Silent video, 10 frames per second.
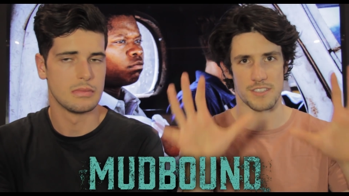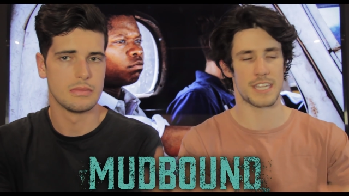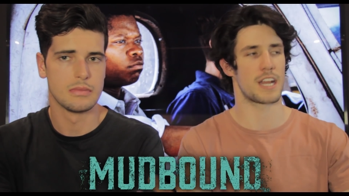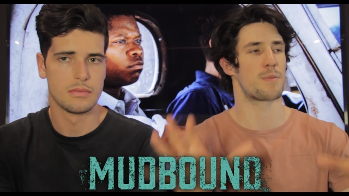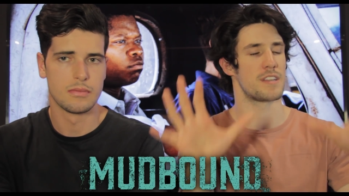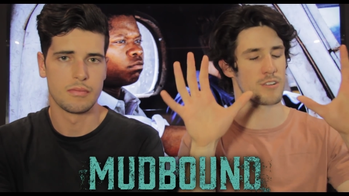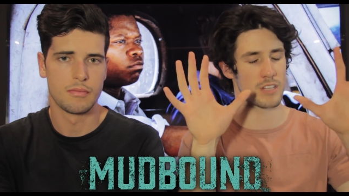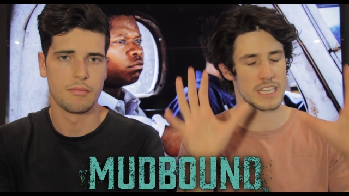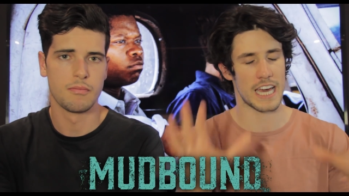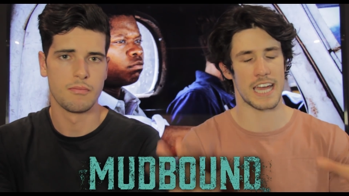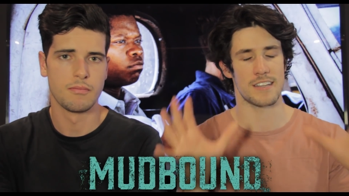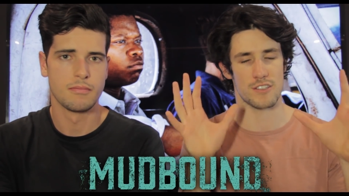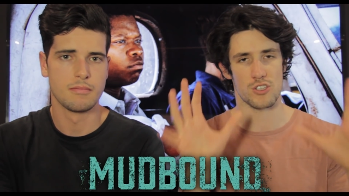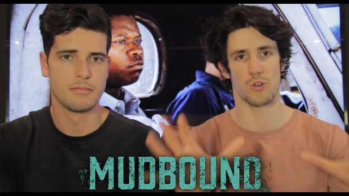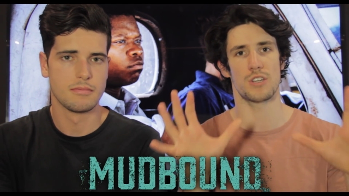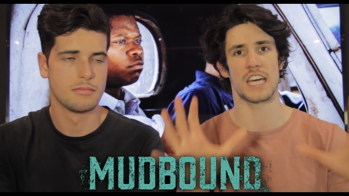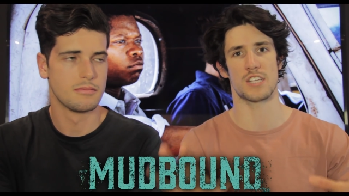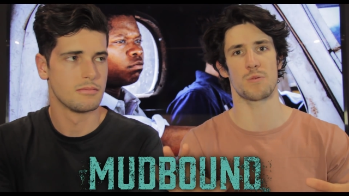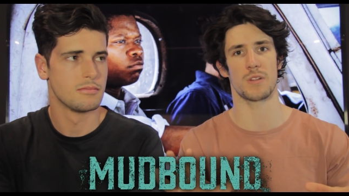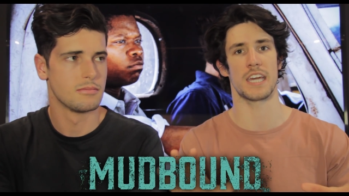Speaker 1: setup, his own land so
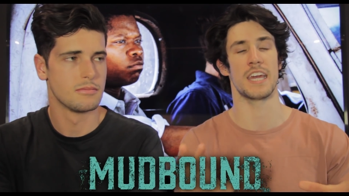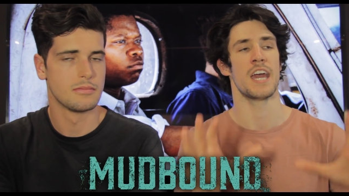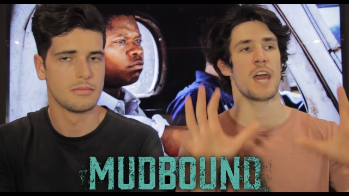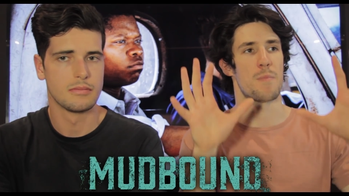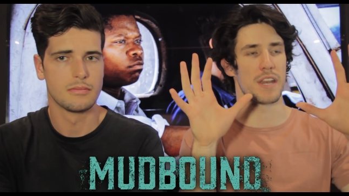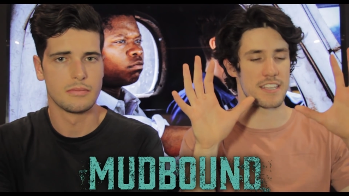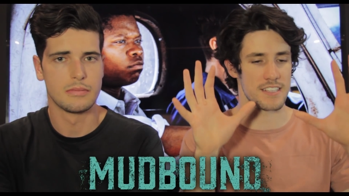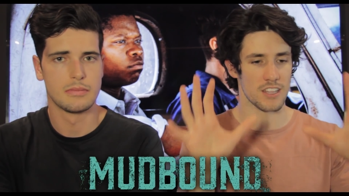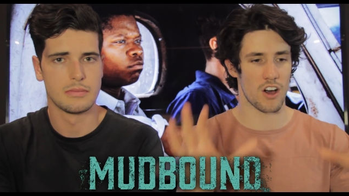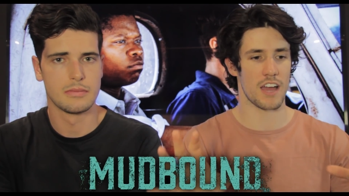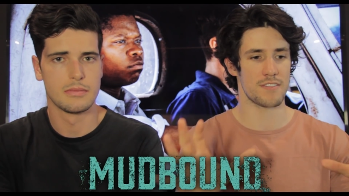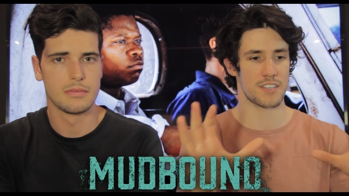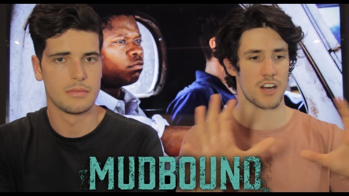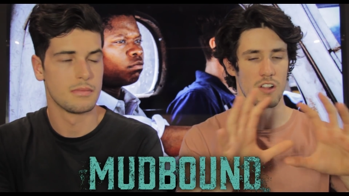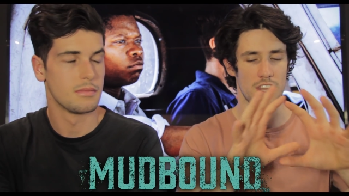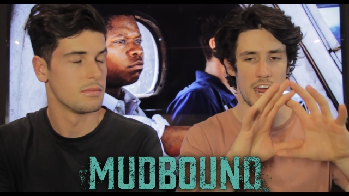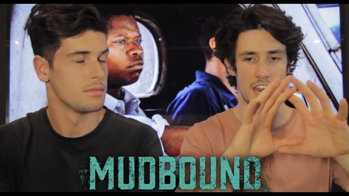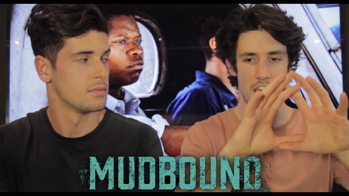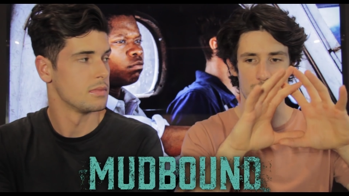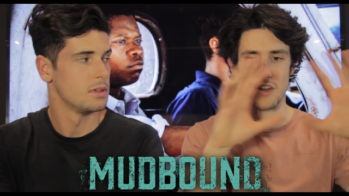desperately, but his lifestyle and,
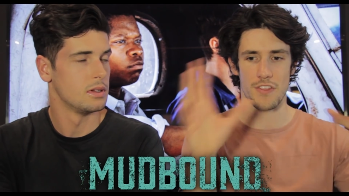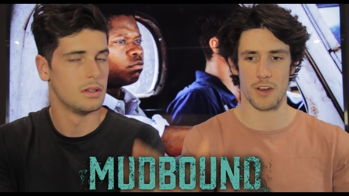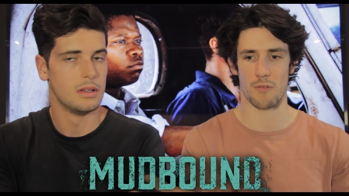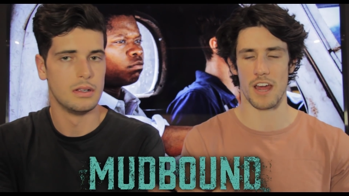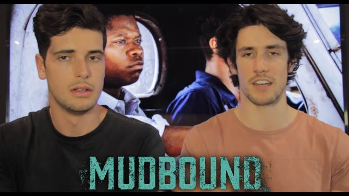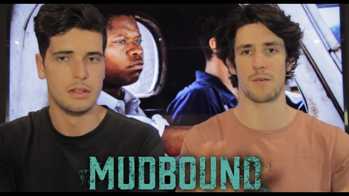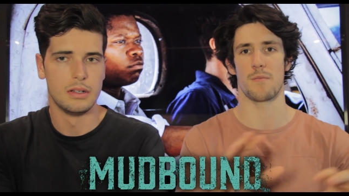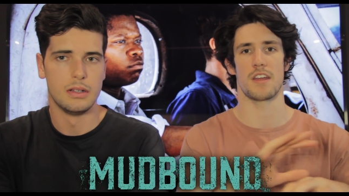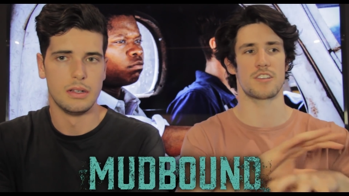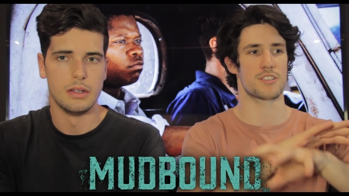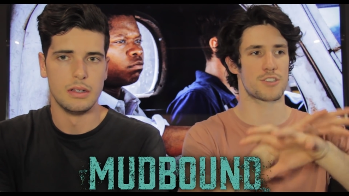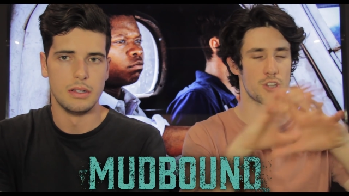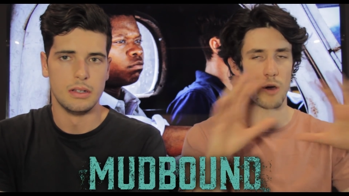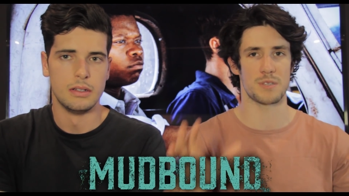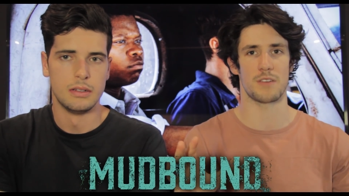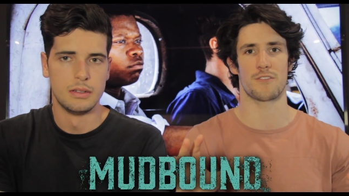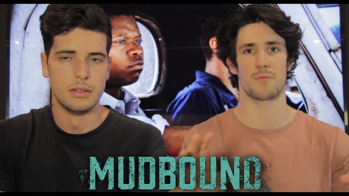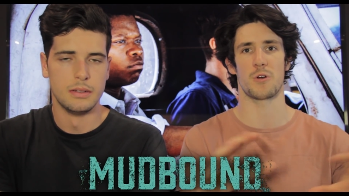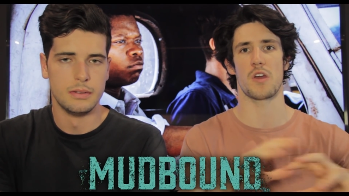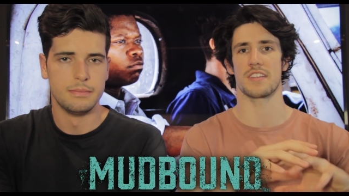and everything around him just stops him
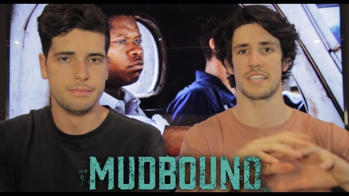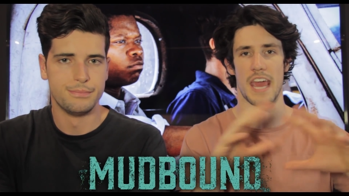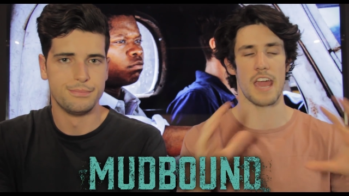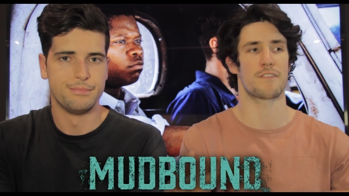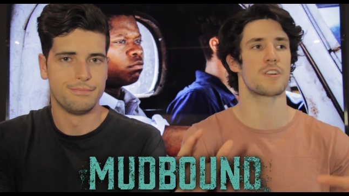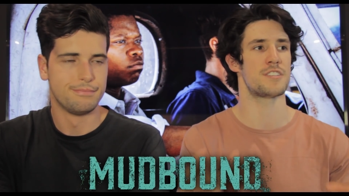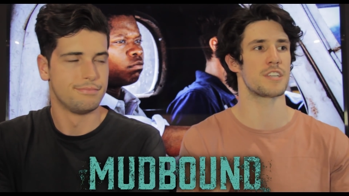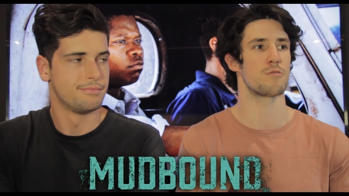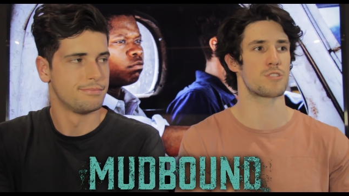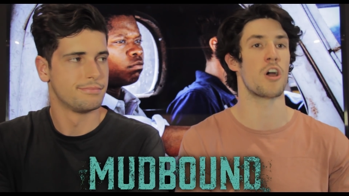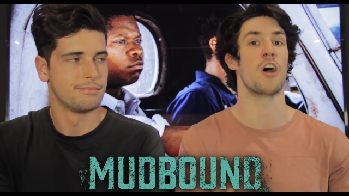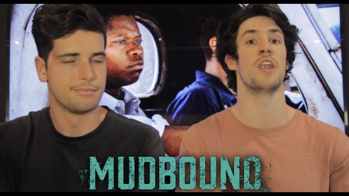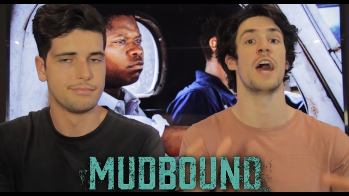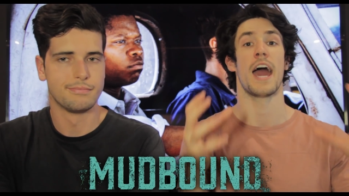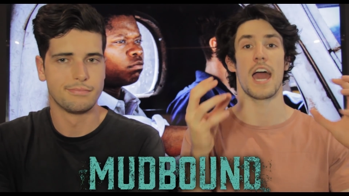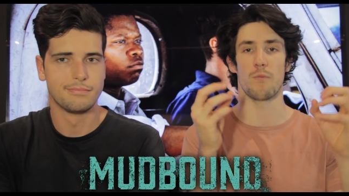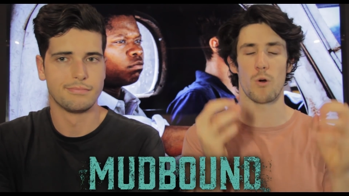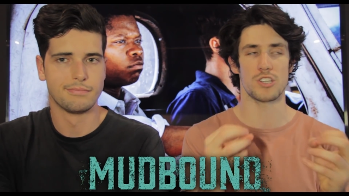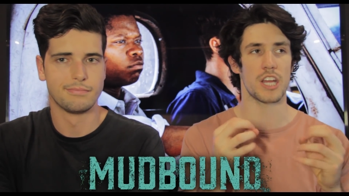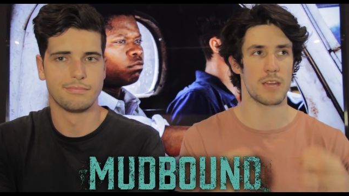from doing this at every single turn. And
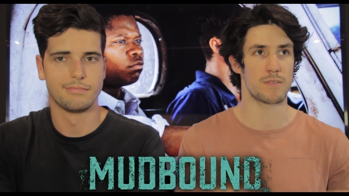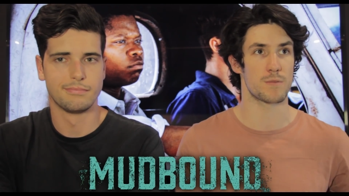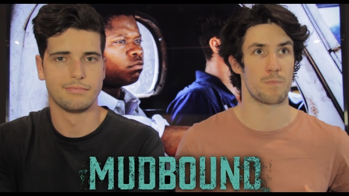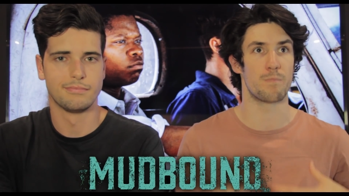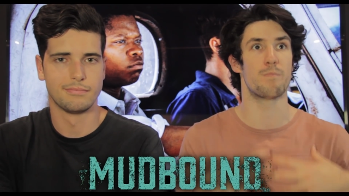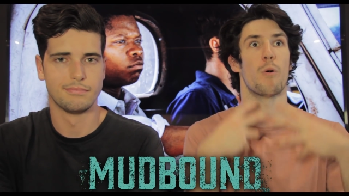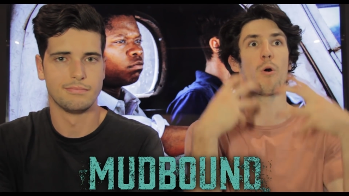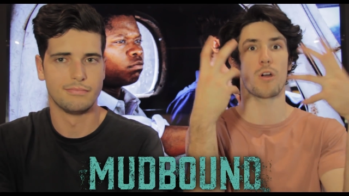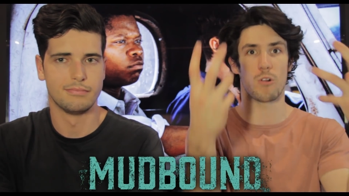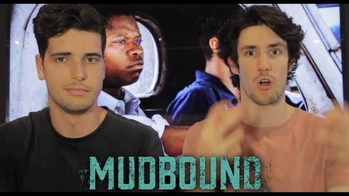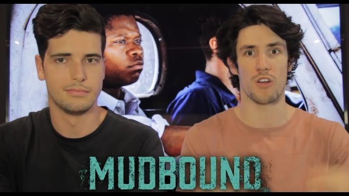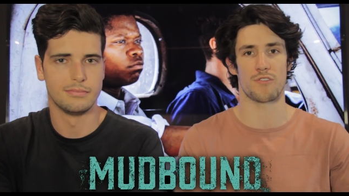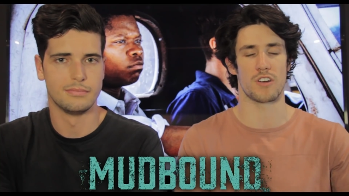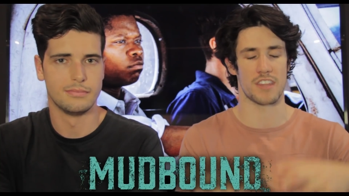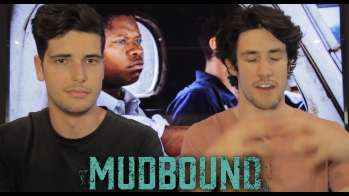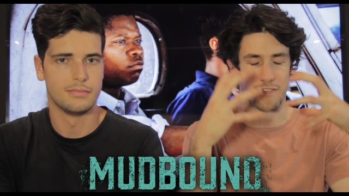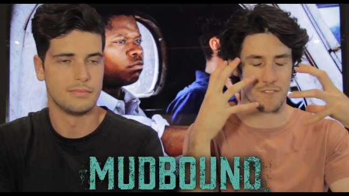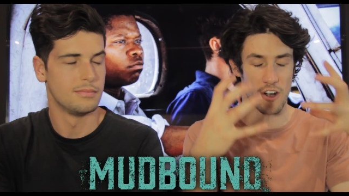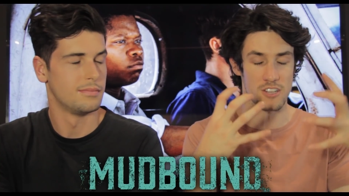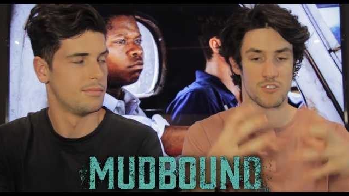watching him just boil over and
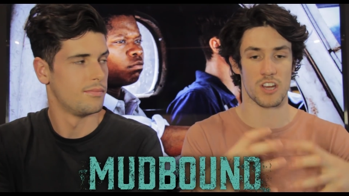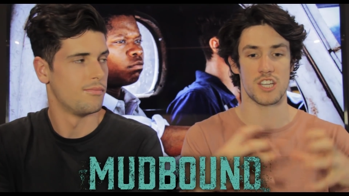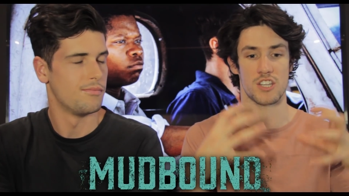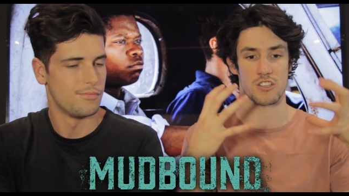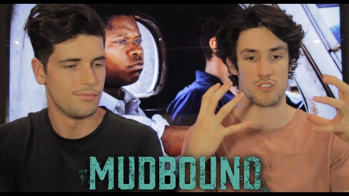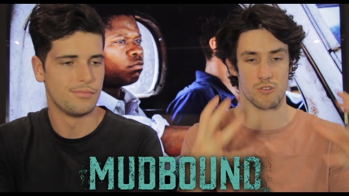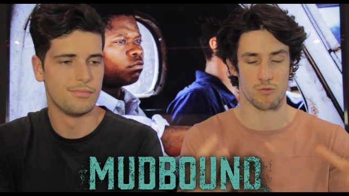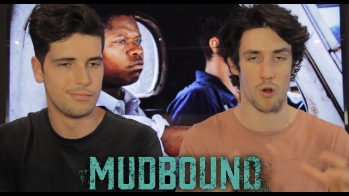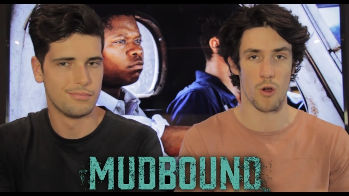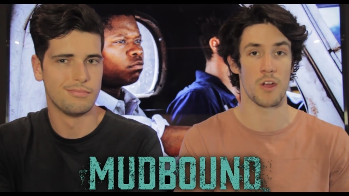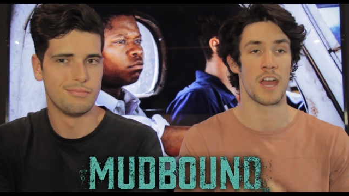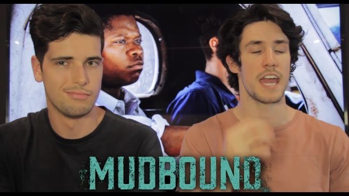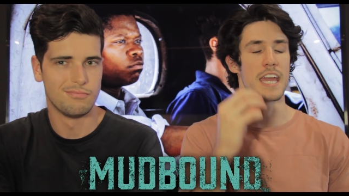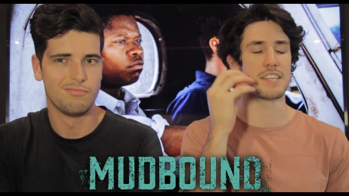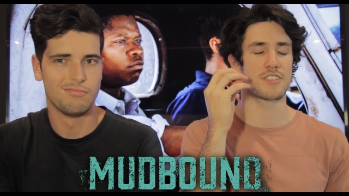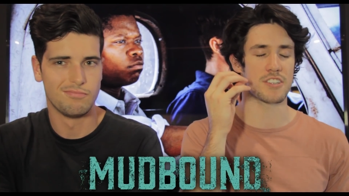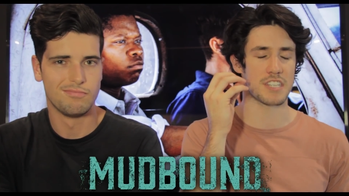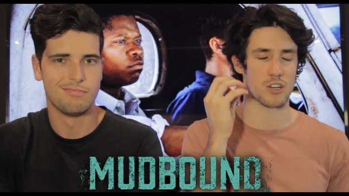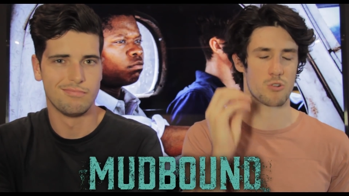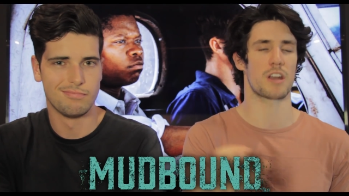that frustration just grow is
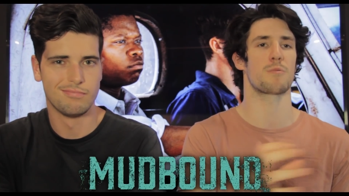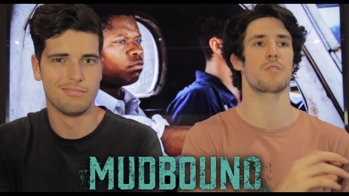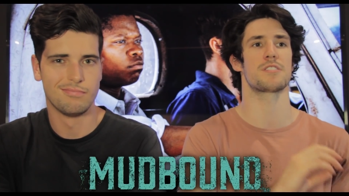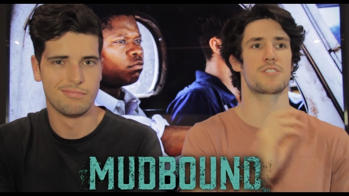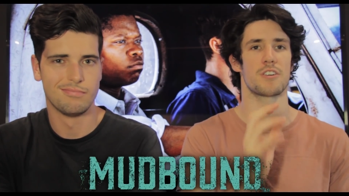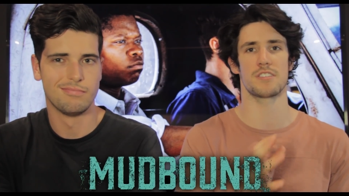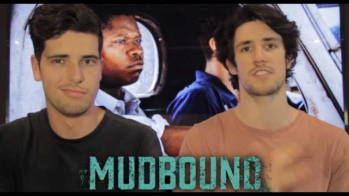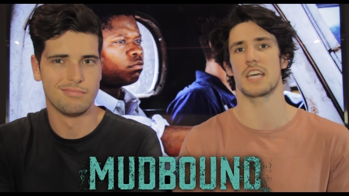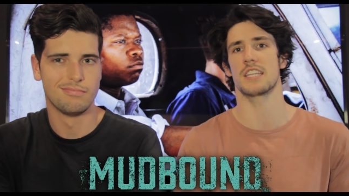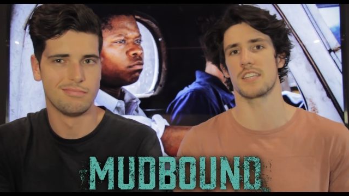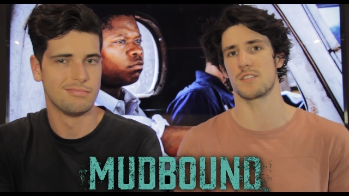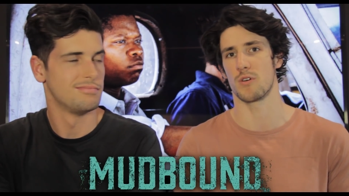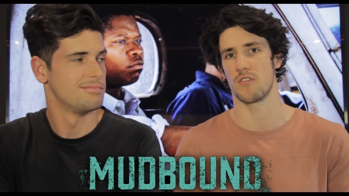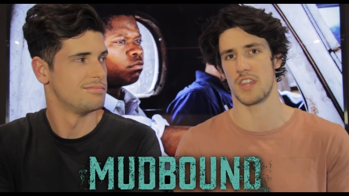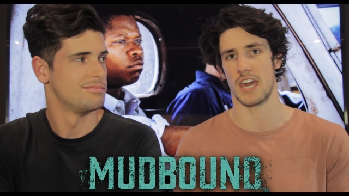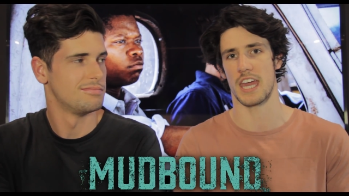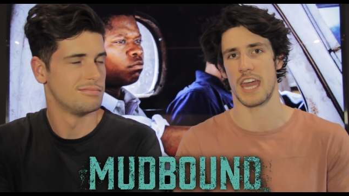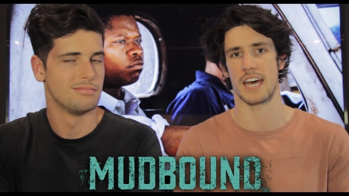just incredible. There's certain scenes in this movie that he